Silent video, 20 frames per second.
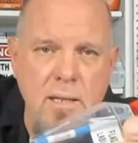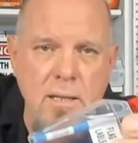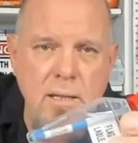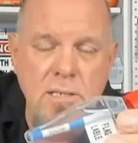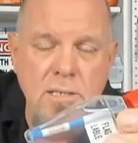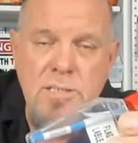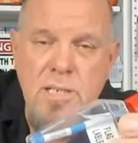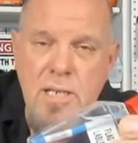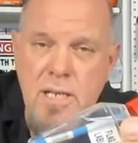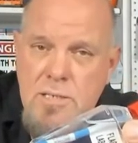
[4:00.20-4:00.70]

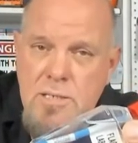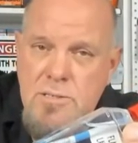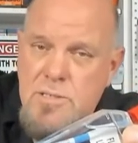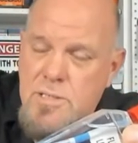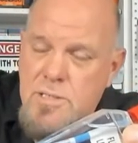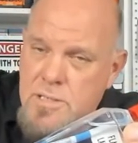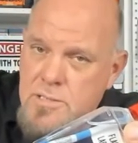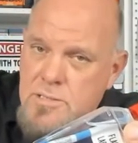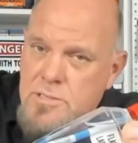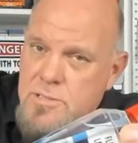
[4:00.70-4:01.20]
this
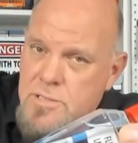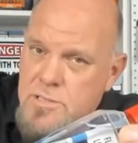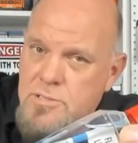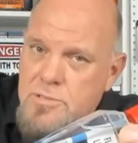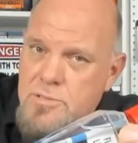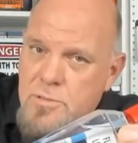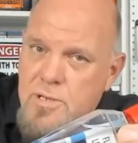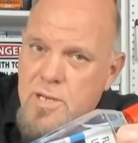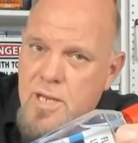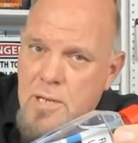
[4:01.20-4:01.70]

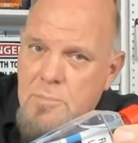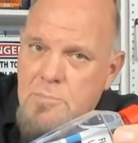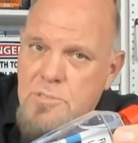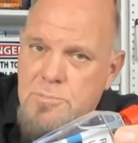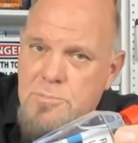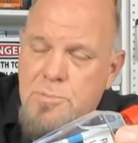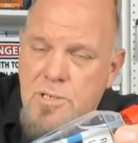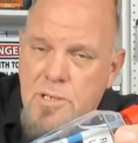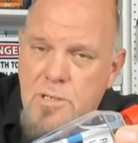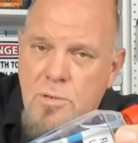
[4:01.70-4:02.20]
new camera
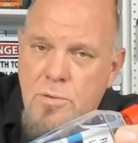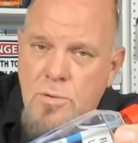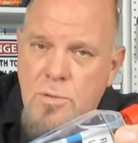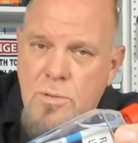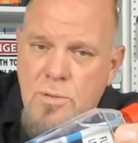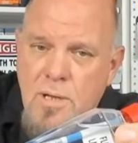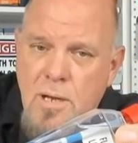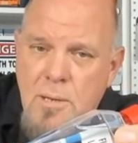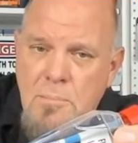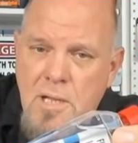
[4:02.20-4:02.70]
is pretty
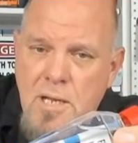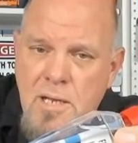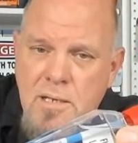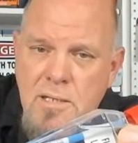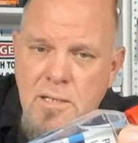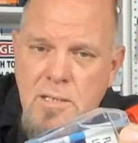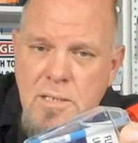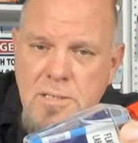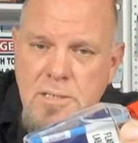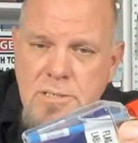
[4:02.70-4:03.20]
cool. I'm
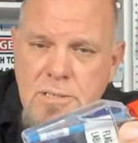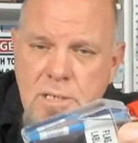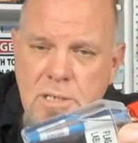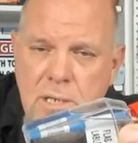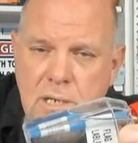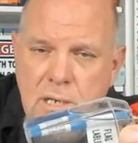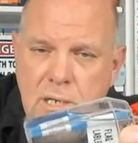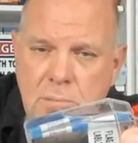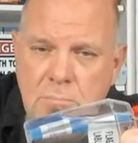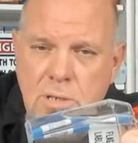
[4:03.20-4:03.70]
liking this.
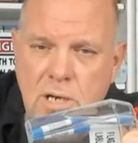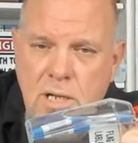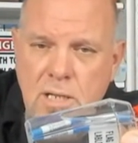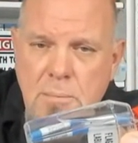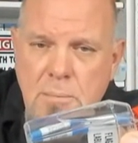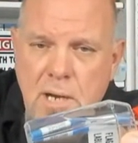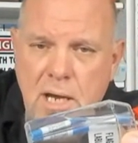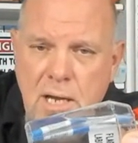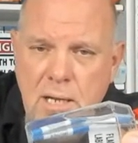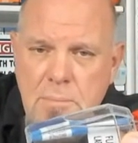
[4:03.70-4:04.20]
But on
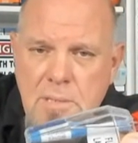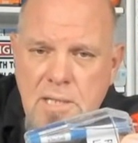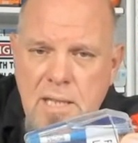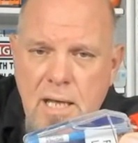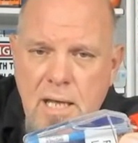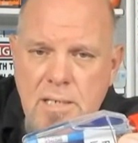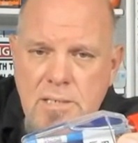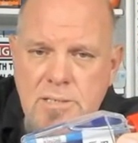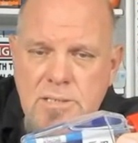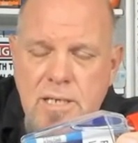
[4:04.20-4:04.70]
the bottom of
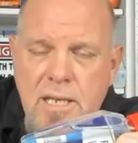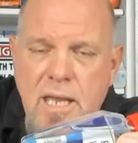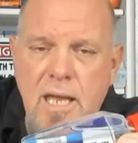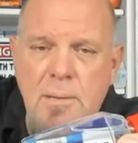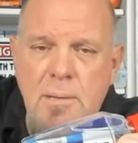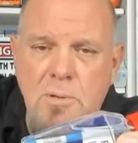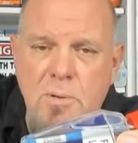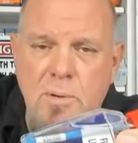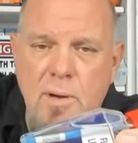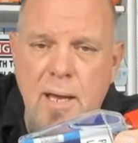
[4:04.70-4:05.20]
that is a
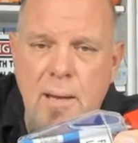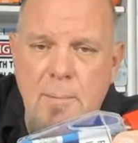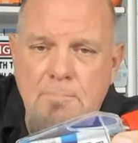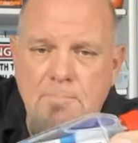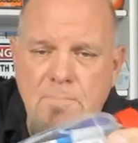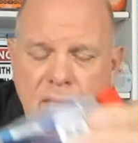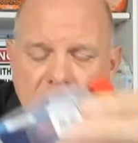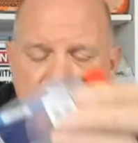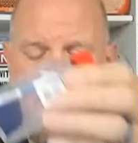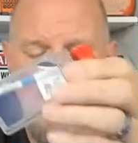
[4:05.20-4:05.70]
cable wrap,
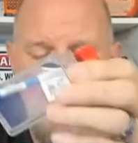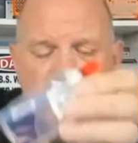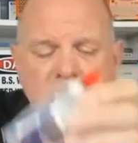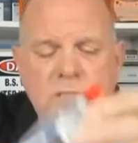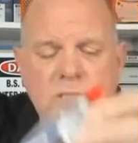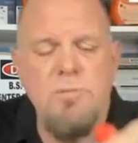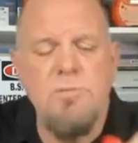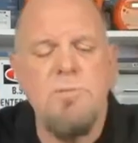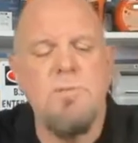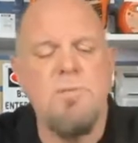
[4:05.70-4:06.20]
and
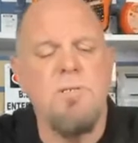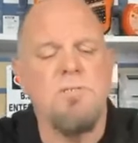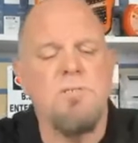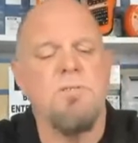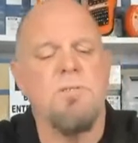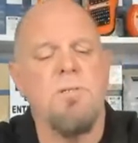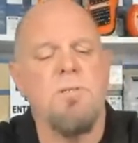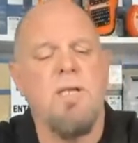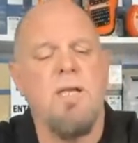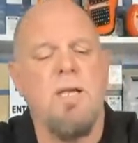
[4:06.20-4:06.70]
that's a
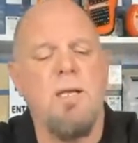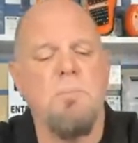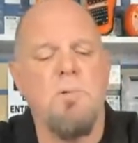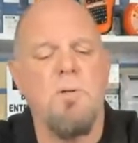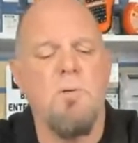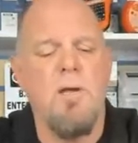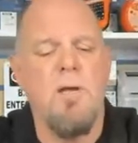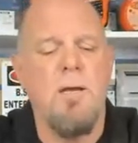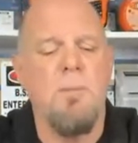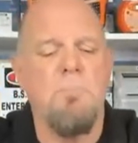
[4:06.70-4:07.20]
traditional
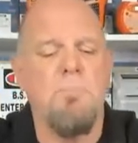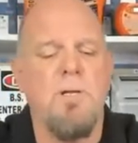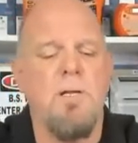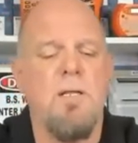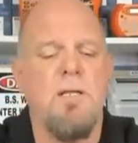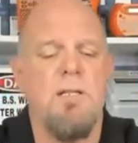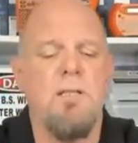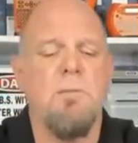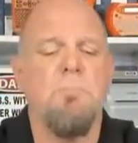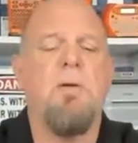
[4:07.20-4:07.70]
cable wrap.
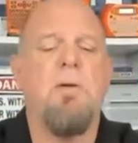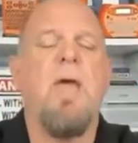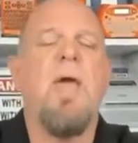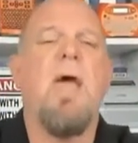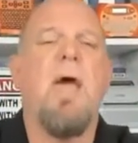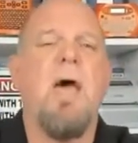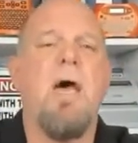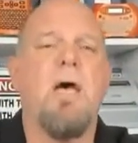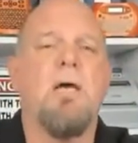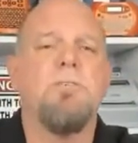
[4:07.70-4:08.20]
And in the
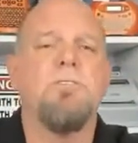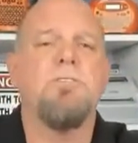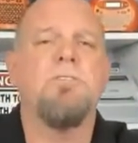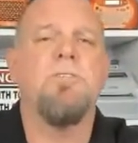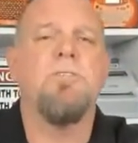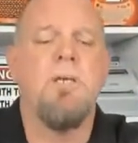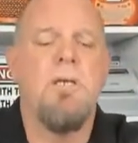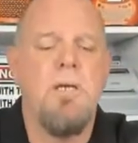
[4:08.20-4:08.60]
past,